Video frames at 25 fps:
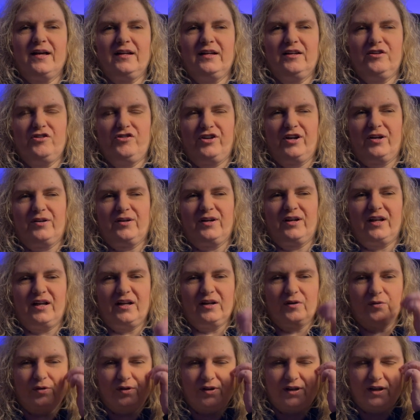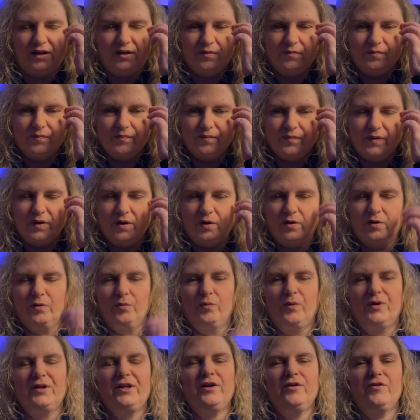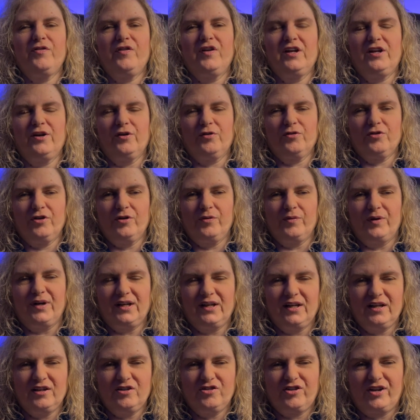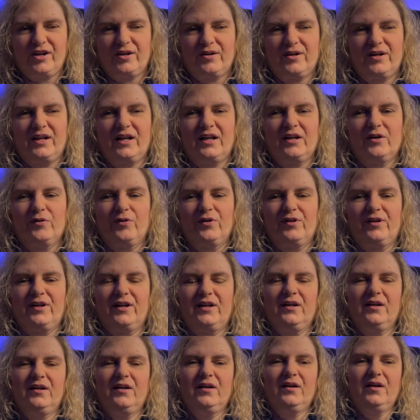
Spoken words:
He shouted angrily. Or what do you think you're doing? He shouted angrily.